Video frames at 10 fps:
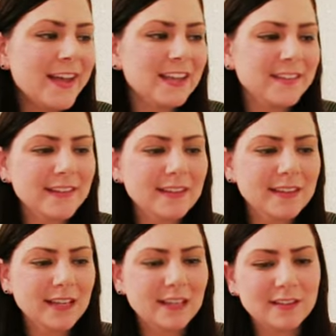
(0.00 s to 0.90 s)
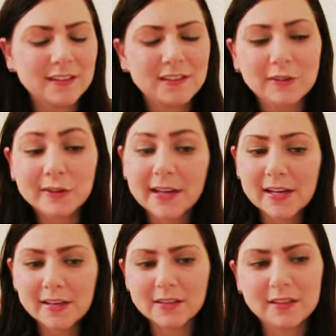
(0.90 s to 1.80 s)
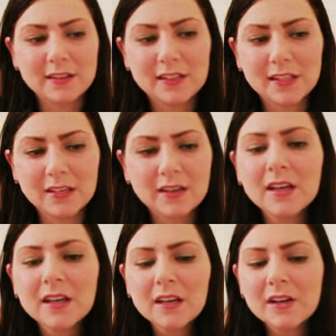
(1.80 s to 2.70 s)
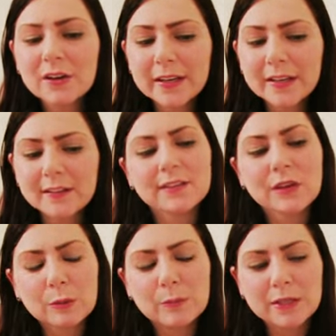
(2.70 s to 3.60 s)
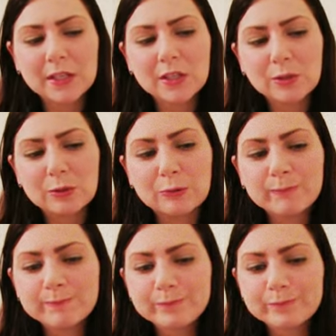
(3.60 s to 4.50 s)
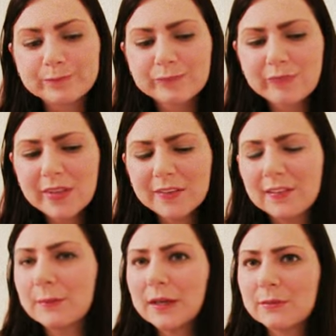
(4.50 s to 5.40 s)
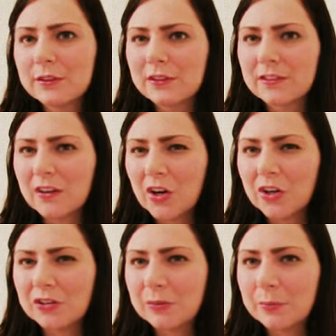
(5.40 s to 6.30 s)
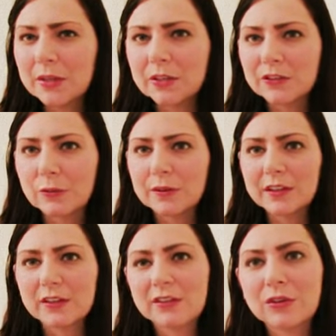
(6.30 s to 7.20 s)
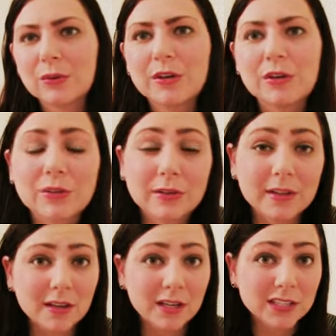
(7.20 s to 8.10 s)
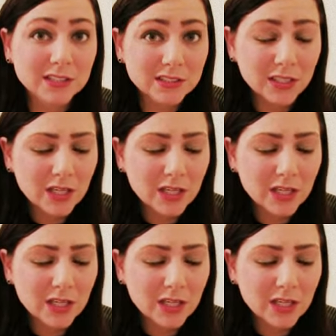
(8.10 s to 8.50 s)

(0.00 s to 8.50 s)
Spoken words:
And it's not like I didn't look at it and think, oh yeah, this could be cute. Sometimes it's just hard to picture what things are going to look like on.